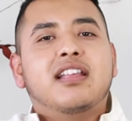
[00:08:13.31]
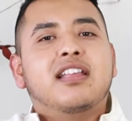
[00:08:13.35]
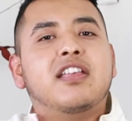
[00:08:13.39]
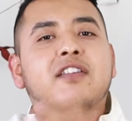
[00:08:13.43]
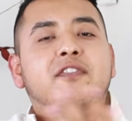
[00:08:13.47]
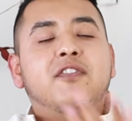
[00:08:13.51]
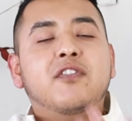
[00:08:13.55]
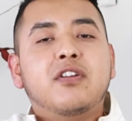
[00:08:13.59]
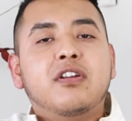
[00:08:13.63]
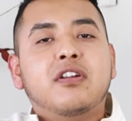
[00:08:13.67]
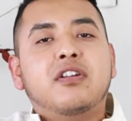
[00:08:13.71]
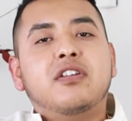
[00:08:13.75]

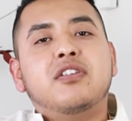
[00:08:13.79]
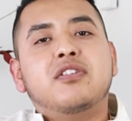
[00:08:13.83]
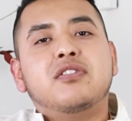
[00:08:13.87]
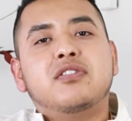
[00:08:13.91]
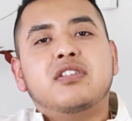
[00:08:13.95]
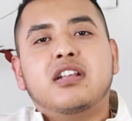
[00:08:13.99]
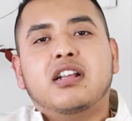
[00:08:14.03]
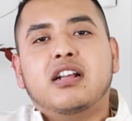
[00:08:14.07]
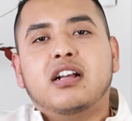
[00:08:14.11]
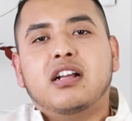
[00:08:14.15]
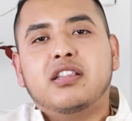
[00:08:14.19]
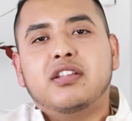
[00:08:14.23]
If you're
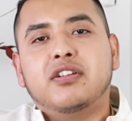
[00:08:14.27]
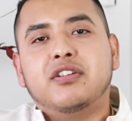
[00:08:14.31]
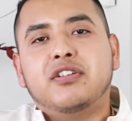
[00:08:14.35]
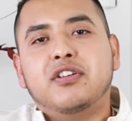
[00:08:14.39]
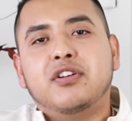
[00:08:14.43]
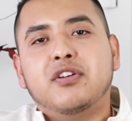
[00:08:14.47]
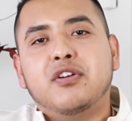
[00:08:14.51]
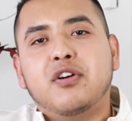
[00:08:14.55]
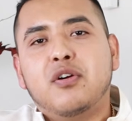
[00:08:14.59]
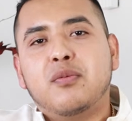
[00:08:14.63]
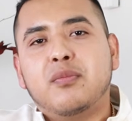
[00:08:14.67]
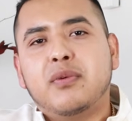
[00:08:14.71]
using color in
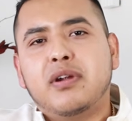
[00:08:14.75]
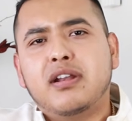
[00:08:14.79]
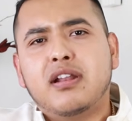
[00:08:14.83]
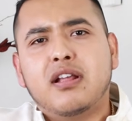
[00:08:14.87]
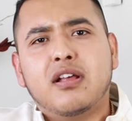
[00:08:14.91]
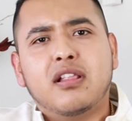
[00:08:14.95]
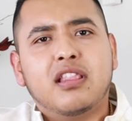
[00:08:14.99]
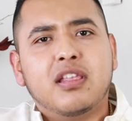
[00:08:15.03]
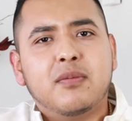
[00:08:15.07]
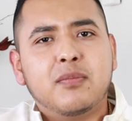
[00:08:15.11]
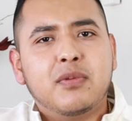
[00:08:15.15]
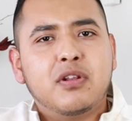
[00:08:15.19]
your home right
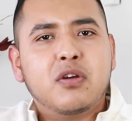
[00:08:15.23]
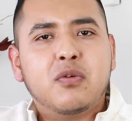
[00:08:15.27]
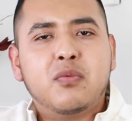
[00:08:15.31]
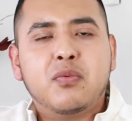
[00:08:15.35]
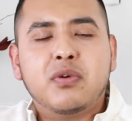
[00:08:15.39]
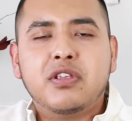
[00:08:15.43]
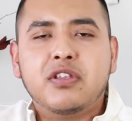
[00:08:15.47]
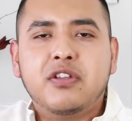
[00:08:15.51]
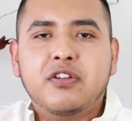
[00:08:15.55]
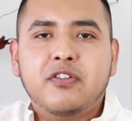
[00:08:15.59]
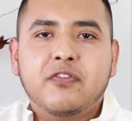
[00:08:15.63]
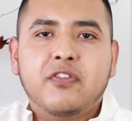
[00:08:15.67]
now, let me know
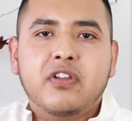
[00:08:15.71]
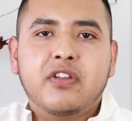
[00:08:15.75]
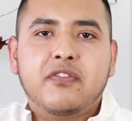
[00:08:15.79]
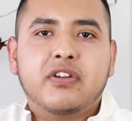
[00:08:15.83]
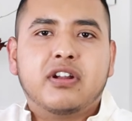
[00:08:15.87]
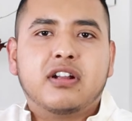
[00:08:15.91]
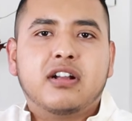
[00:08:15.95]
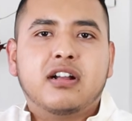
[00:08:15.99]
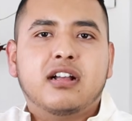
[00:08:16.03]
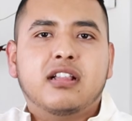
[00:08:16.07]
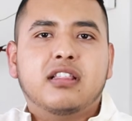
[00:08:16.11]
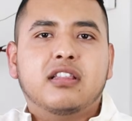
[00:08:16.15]
what your
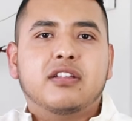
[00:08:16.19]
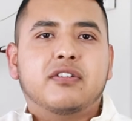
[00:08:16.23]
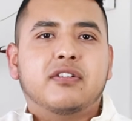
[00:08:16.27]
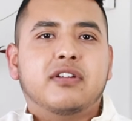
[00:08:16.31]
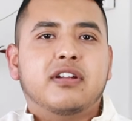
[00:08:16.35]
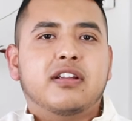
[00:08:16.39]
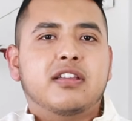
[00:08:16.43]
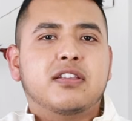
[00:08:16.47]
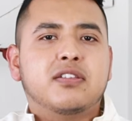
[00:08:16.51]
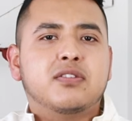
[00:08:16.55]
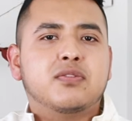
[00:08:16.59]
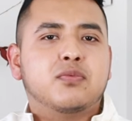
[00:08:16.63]
favorite
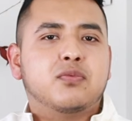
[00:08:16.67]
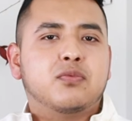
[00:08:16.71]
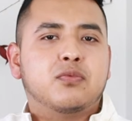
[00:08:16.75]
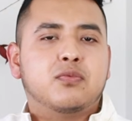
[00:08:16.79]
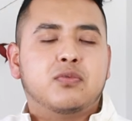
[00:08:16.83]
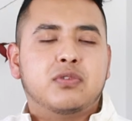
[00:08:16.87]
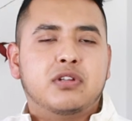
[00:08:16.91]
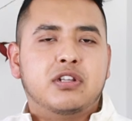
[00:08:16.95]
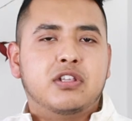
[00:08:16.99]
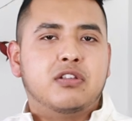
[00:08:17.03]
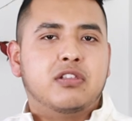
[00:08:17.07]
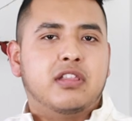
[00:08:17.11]
color is.
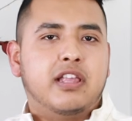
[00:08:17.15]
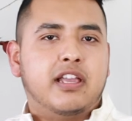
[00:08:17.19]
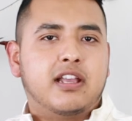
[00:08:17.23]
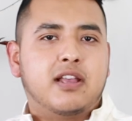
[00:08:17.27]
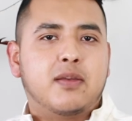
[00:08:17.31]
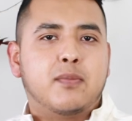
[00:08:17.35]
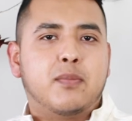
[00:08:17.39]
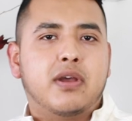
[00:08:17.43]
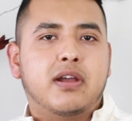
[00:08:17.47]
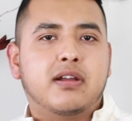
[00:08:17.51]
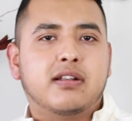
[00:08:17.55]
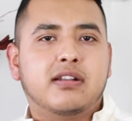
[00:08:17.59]
What do you like
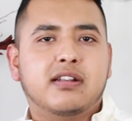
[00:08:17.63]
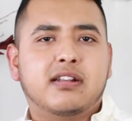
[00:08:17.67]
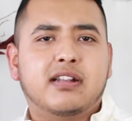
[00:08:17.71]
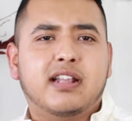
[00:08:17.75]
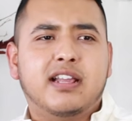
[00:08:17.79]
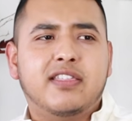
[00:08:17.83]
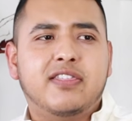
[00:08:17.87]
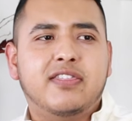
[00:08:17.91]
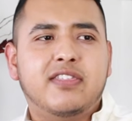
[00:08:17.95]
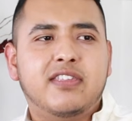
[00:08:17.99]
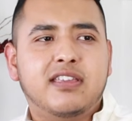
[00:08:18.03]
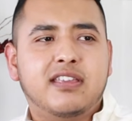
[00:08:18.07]
about it?
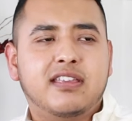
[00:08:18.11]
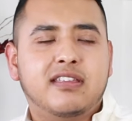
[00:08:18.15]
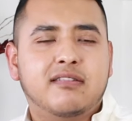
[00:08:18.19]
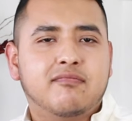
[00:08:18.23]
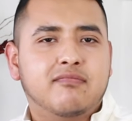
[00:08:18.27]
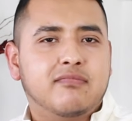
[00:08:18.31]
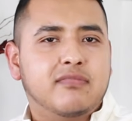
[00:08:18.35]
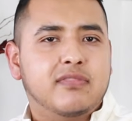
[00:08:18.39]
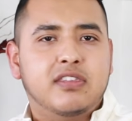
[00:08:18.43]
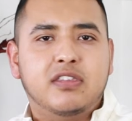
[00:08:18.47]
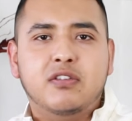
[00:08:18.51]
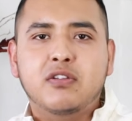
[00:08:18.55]
I think
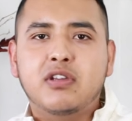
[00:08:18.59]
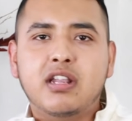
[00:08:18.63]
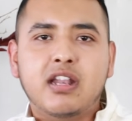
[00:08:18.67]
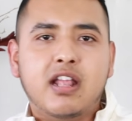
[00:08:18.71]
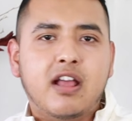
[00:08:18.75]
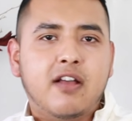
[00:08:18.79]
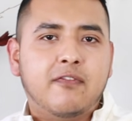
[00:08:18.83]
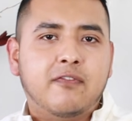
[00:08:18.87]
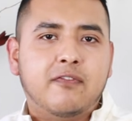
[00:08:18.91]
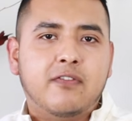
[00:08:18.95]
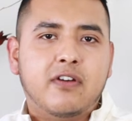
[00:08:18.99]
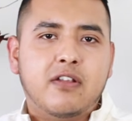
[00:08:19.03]
you can
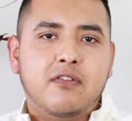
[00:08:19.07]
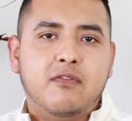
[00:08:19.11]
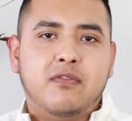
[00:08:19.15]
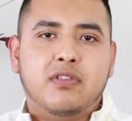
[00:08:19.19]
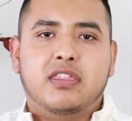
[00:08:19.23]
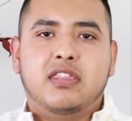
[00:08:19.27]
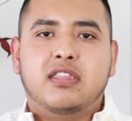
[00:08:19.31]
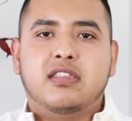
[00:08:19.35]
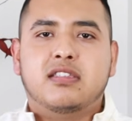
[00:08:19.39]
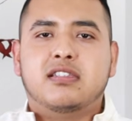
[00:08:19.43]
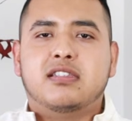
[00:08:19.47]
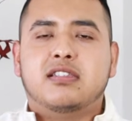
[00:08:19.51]
have fun
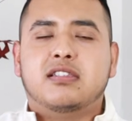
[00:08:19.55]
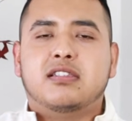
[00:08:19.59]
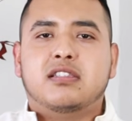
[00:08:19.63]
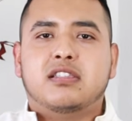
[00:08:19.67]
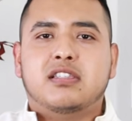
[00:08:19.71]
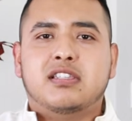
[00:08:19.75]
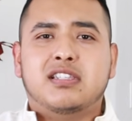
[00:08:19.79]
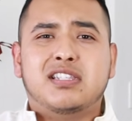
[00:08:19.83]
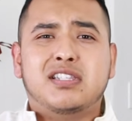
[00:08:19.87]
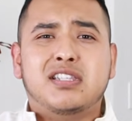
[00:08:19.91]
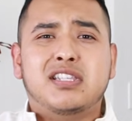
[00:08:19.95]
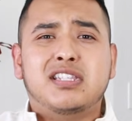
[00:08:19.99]
with this
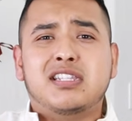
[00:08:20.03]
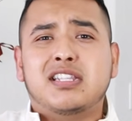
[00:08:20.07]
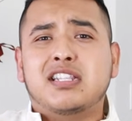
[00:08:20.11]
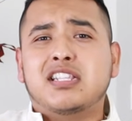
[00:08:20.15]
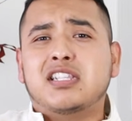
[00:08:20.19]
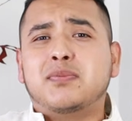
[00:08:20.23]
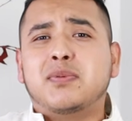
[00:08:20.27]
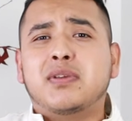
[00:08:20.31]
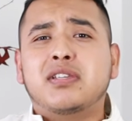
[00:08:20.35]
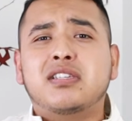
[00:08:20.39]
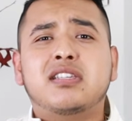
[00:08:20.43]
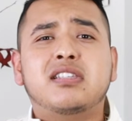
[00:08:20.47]
season,
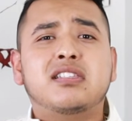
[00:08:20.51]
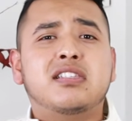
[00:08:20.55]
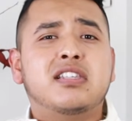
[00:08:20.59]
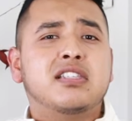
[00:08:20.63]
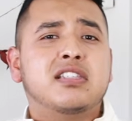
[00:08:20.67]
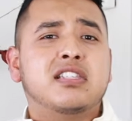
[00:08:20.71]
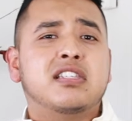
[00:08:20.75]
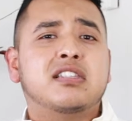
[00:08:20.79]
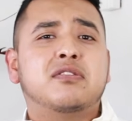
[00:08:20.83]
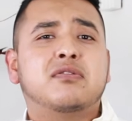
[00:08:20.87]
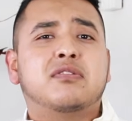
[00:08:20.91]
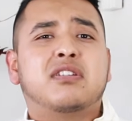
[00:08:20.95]
especially
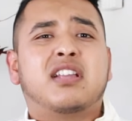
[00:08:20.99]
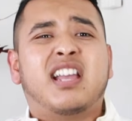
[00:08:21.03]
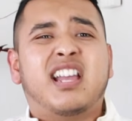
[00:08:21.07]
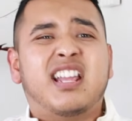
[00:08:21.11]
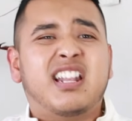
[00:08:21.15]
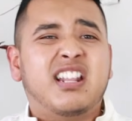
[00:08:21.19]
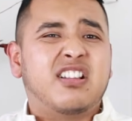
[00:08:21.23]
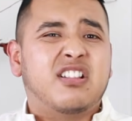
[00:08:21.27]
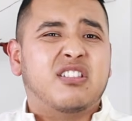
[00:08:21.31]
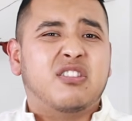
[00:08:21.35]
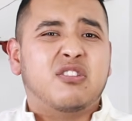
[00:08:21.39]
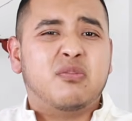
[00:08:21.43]
since it's
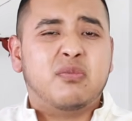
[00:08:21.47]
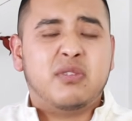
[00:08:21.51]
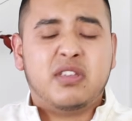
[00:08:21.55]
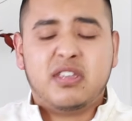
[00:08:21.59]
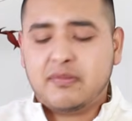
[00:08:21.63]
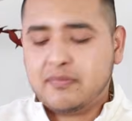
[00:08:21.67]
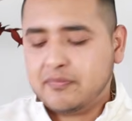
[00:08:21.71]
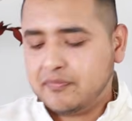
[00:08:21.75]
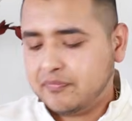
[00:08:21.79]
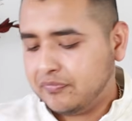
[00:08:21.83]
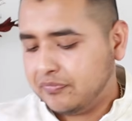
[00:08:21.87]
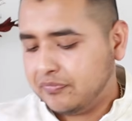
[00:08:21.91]
kind of gloomy.